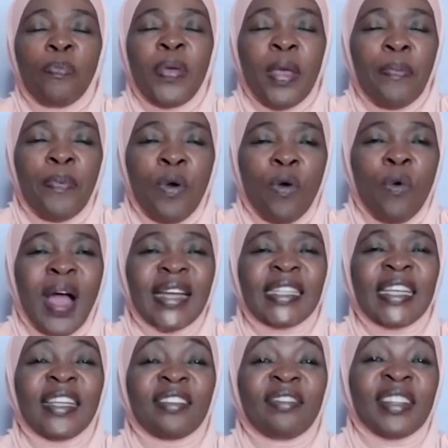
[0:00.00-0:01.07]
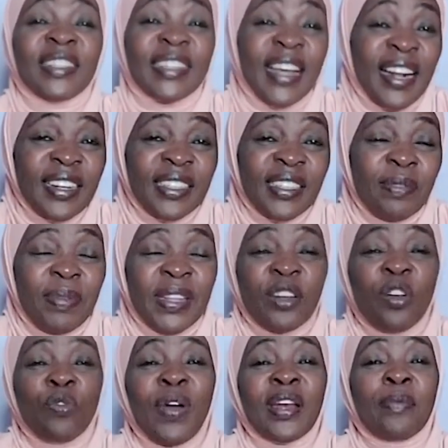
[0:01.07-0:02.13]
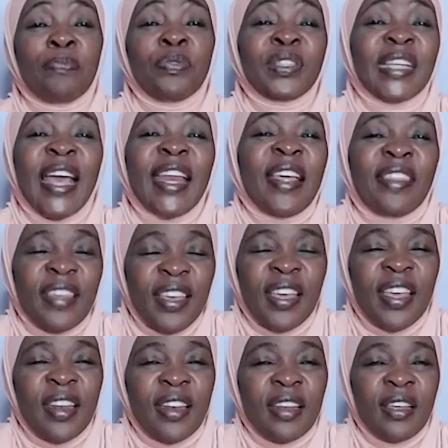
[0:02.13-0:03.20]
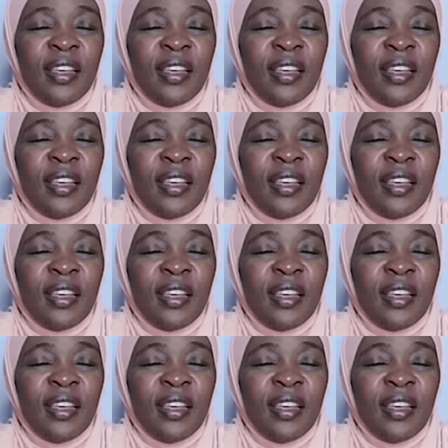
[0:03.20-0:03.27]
people wanting the results, but they don't want to put anything in.